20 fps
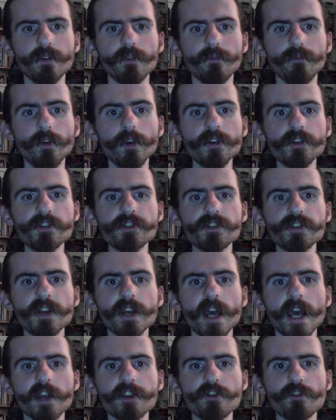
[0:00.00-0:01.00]
First,
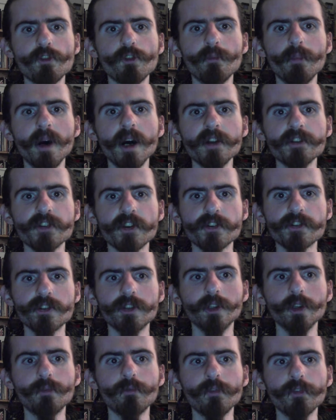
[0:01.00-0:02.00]
as it reminds us to
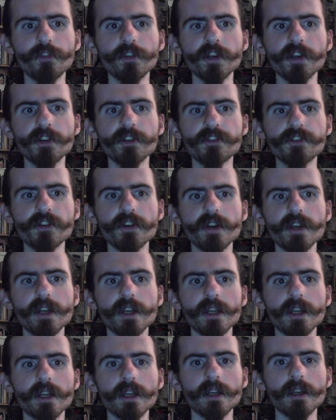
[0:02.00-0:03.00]
look for things
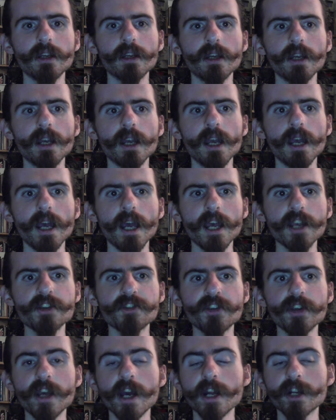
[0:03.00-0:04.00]
as
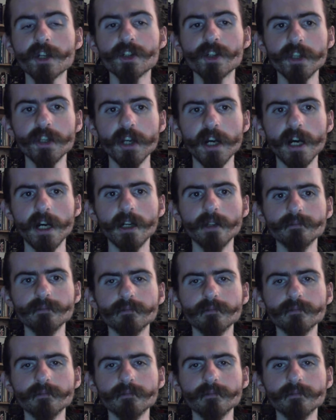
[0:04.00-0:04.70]
they actually are.